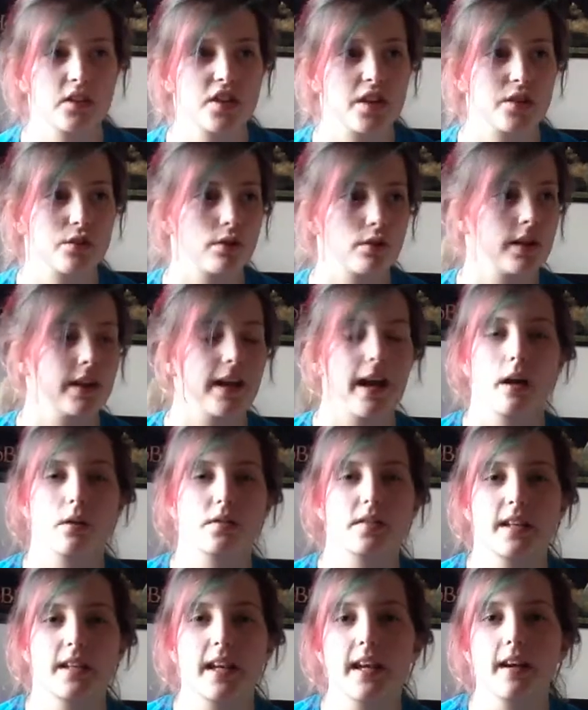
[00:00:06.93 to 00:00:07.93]
genuinely how
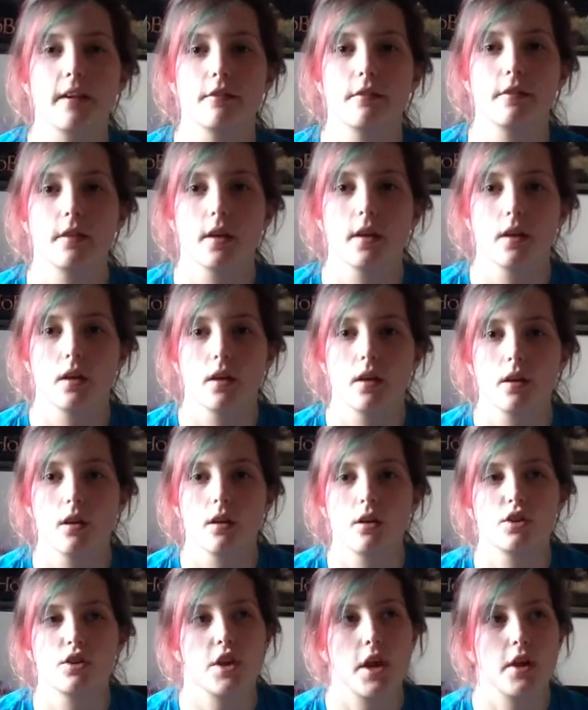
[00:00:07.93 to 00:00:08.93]
to live.
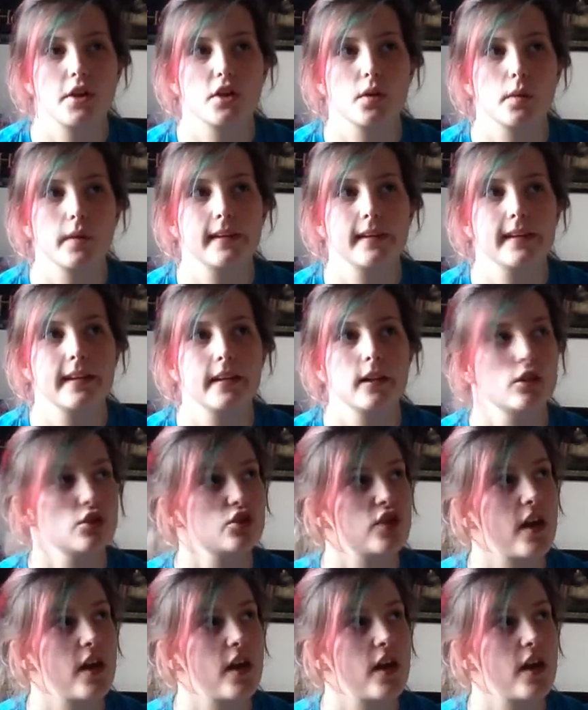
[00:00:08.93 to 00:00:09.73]
Generally.